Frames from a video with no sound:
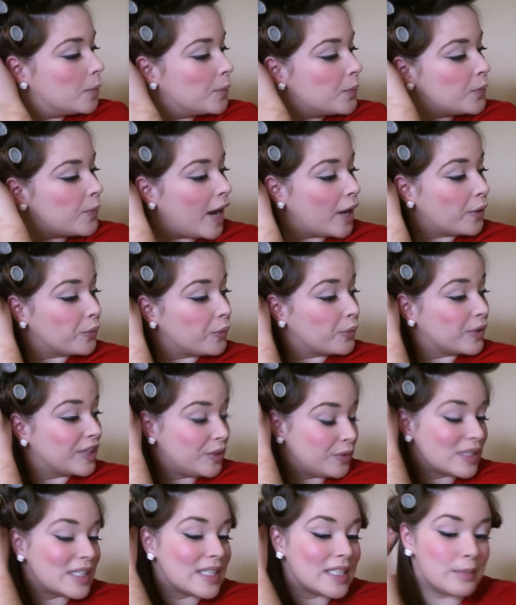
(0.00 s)
my really,
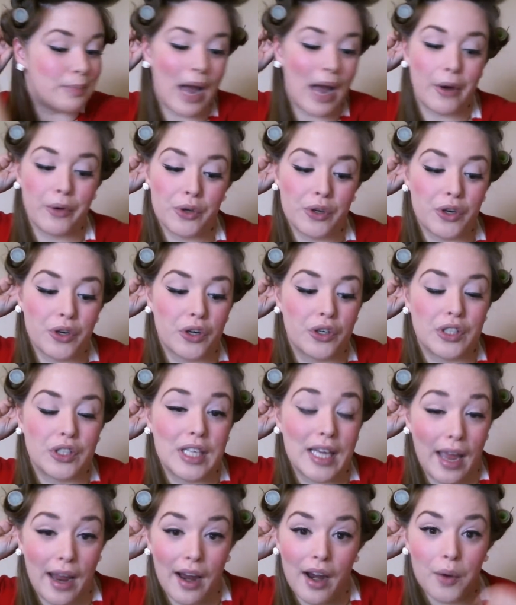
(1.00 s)
really spiral curly
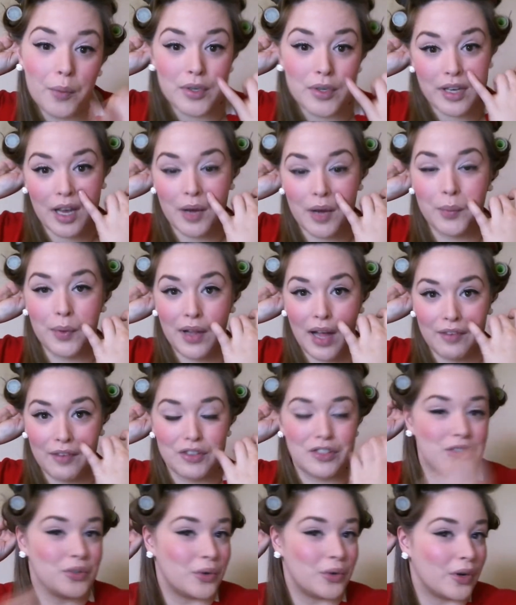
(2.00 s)
hair, which I will have a
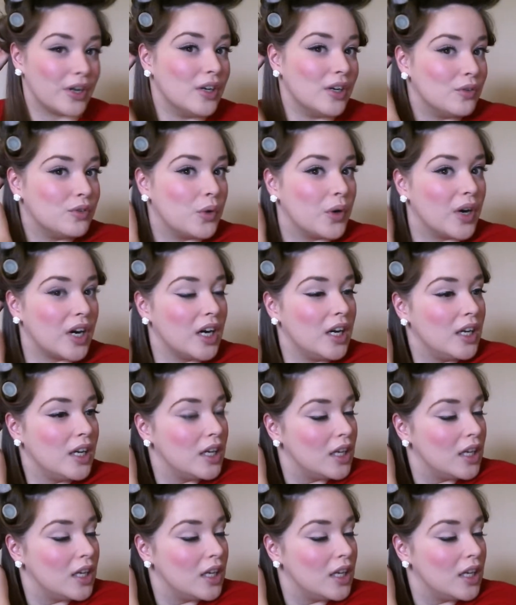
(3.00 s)
tutorial for.